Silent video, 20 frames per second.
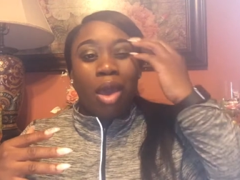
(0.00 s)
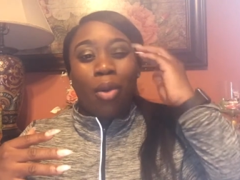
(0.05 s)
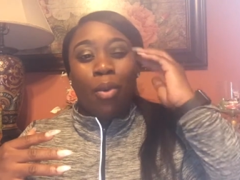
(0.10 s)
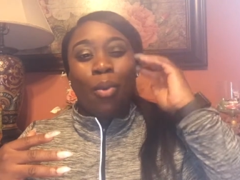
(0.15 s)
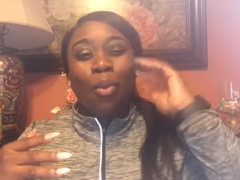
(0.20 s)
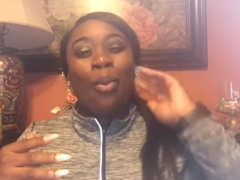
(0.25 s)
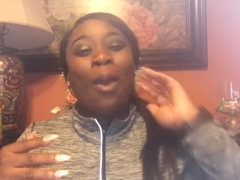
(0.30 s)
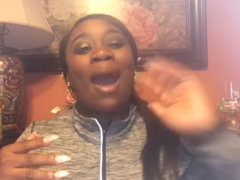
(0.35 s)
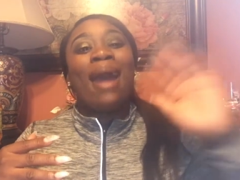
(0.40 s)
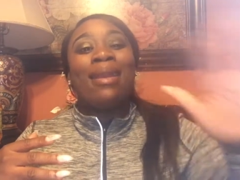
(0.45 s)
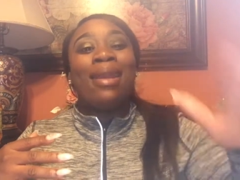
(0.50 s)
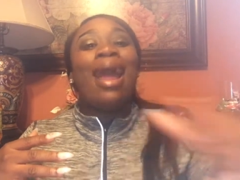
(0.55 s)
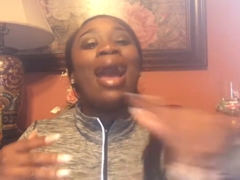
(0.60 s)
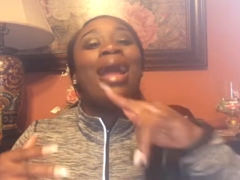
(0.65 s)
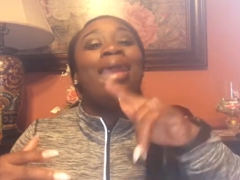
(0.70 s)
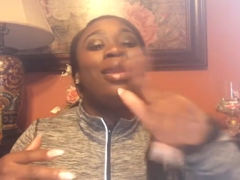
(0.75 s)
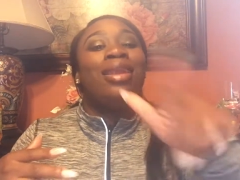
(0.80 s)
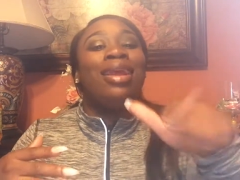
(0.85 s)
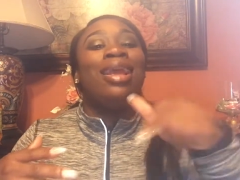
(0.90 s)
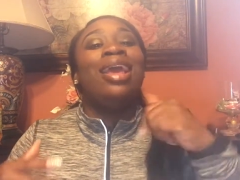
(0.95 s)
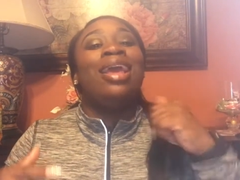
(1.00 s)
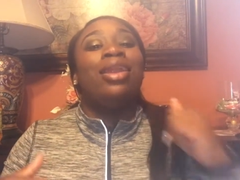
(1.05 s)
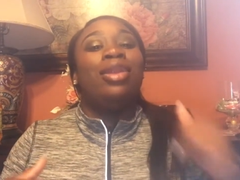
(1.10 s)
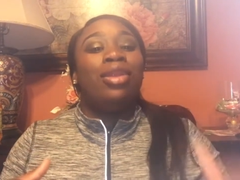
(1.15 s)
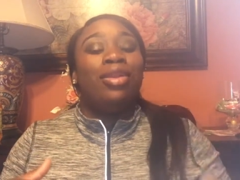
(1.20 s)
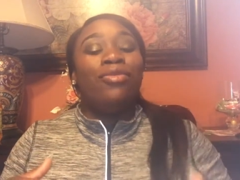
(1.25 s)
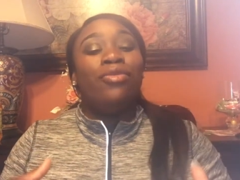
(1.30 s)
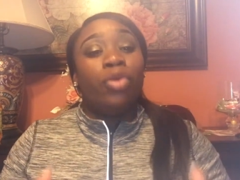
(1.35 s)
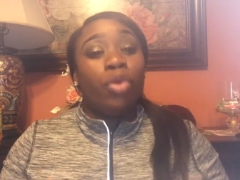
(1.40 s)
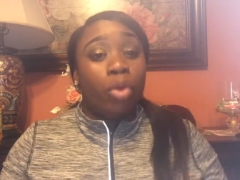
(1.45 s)
why not to get
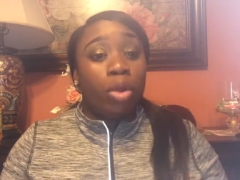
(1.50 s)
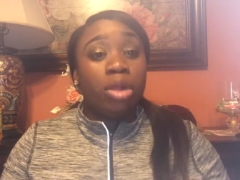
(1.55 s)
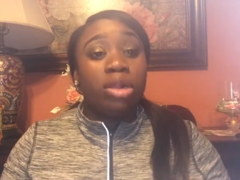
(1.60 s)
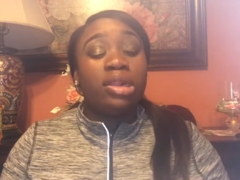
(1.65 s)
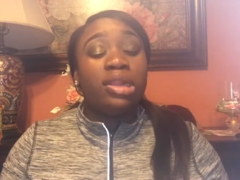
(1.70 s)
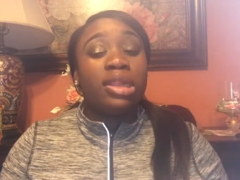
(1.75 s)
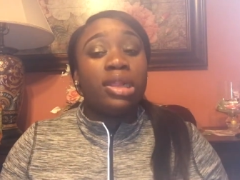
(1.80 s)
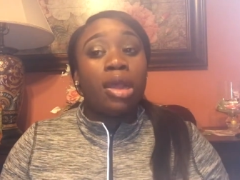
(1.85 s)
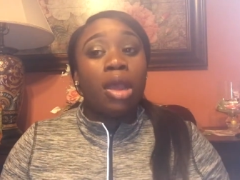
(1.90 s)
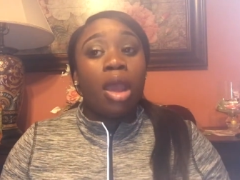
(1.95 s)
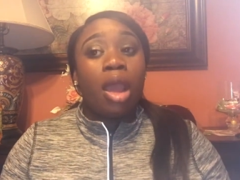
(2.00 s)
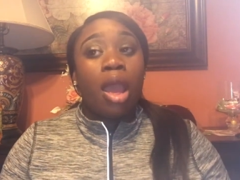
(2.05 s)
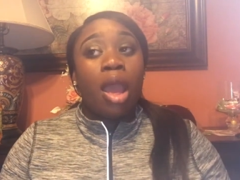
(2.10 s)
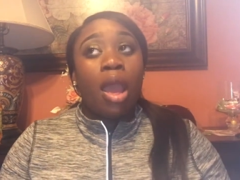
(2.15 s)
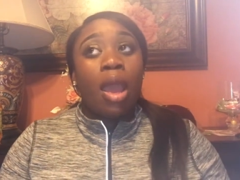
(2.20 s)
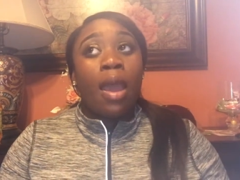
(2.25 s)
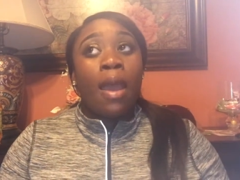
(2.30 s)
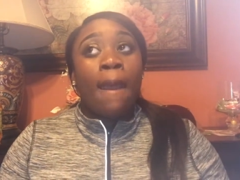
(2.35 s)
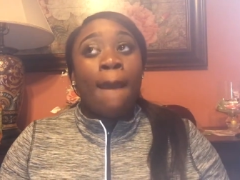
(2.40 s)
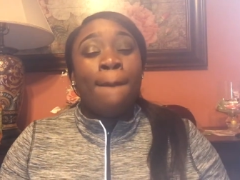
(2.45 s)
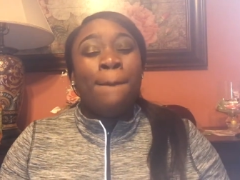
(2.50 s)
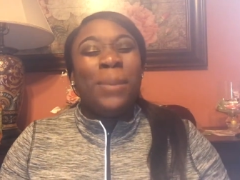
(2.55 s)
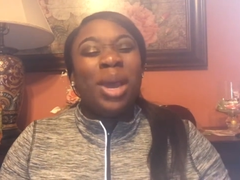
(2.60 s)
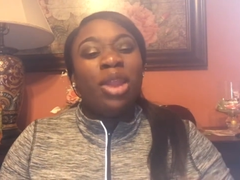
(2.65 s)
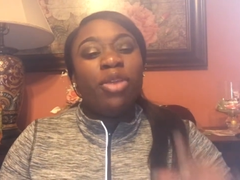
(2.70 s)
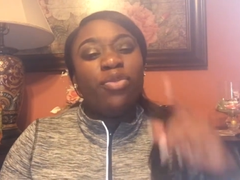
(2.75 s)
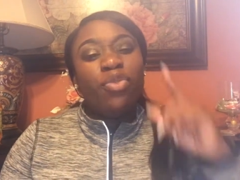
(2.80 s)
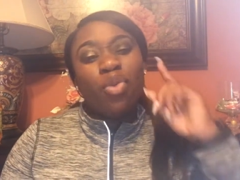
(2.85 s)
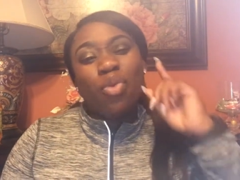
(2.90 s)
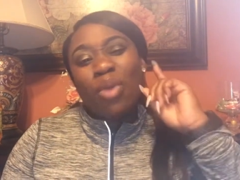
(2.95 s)
divorced. But
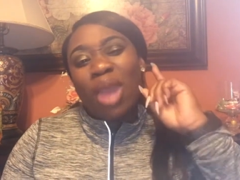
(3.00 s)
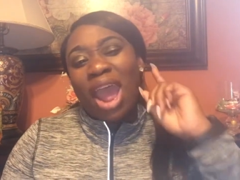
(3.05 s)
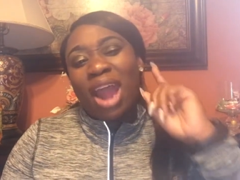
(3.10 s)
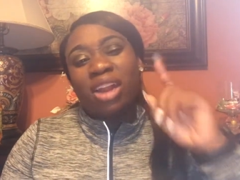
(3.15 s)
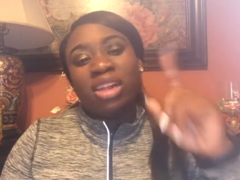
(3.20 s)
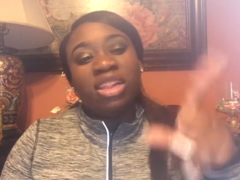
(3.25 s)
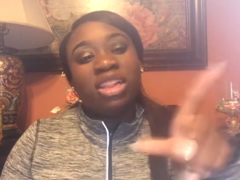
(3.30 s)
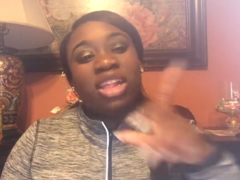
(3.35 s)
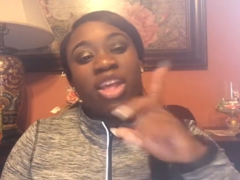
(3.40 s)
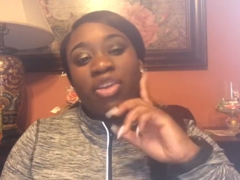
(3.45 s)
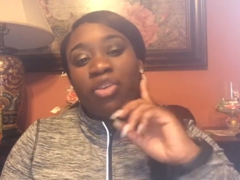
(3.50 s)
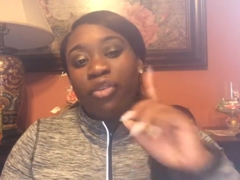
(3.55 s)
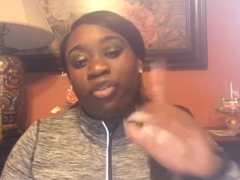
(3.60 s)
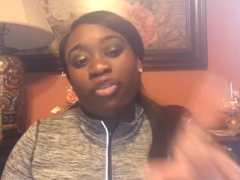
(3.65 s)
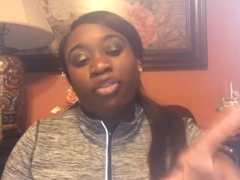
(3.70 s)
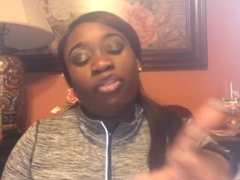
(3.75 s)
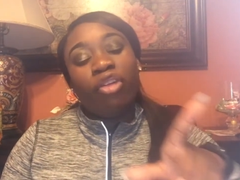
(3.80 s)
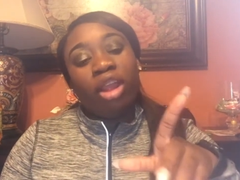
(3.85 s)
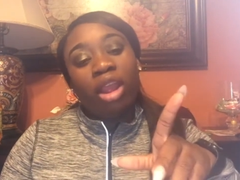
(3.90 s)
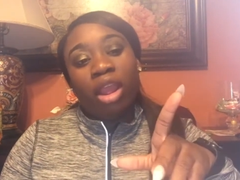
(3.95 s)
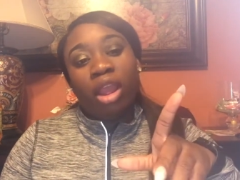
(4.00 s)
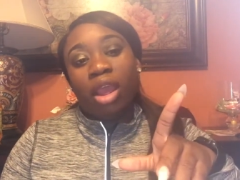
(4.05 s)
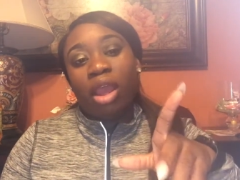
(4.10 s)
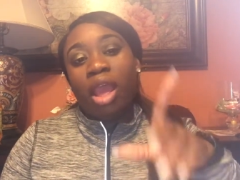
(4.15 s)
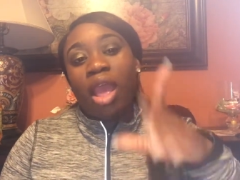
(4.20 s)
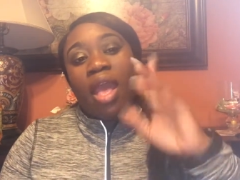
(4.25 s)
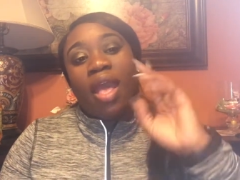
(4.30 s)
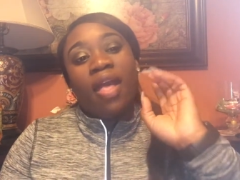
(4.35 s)
if you got a single friend